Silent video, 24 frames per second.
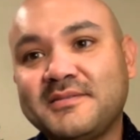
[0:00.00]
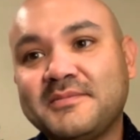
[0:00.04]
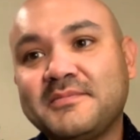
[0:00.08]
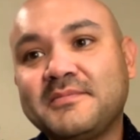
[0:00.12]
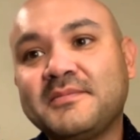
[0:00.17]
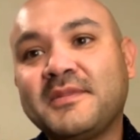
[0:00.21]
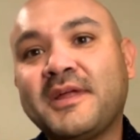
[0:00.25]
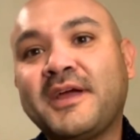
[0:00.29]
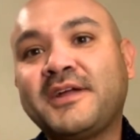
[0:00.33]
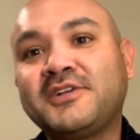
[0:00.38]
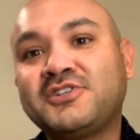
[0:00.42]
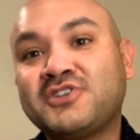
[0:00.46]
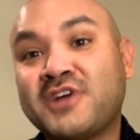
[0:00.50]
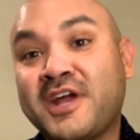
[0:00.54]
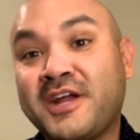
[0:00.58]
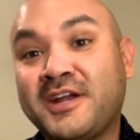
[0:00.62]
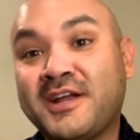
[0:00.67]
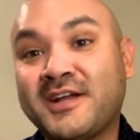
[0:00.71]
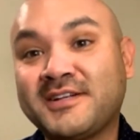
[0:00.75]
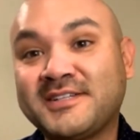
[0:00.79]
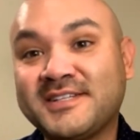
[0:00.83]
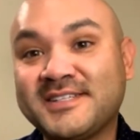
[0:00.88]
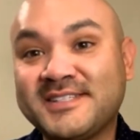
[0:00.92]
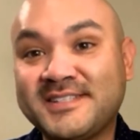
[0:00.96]
like trying
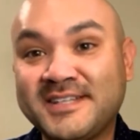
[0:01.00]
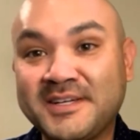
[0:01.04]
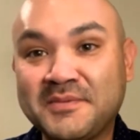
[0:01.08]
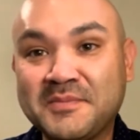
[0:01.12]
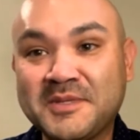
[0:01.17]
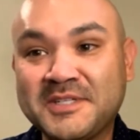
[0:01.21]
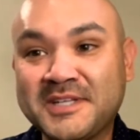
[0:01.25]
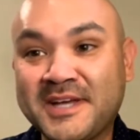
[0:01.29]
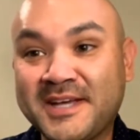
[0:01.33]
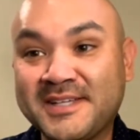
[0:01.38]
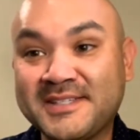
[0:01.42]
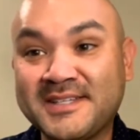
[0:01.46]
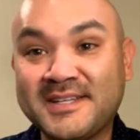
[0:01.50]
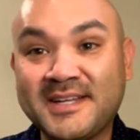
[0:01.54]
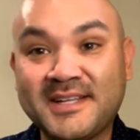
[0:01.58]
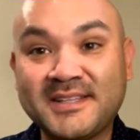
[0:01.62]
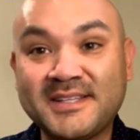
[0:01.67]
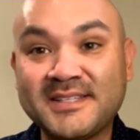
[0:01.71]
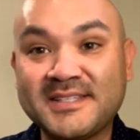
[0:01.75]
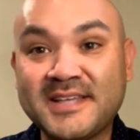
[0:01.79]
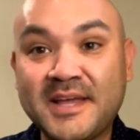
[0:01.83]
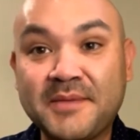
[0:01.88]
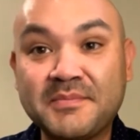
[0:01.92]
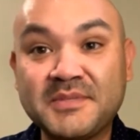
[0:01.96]
not to stigmatize it at the
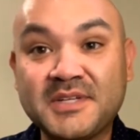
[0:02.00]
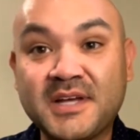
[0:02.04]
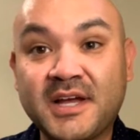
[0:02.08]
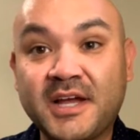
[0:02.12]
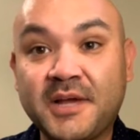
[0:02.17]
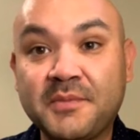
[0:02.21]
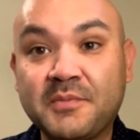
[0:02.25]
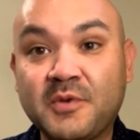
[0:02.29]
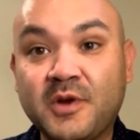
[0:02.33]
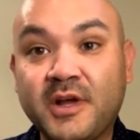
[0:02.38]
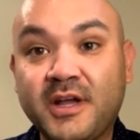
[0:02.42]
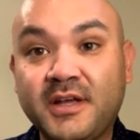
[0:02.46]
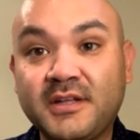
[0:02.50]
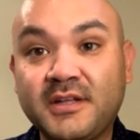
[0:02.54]
same time, right?